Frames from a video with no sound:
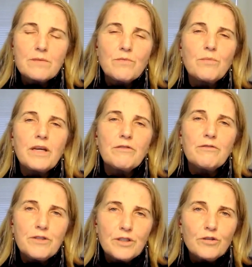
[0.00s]
were being
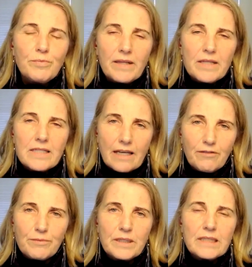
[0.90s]
filled by this
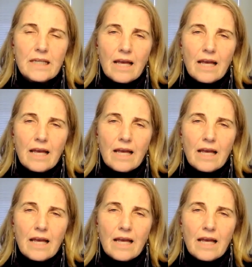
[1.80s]
government,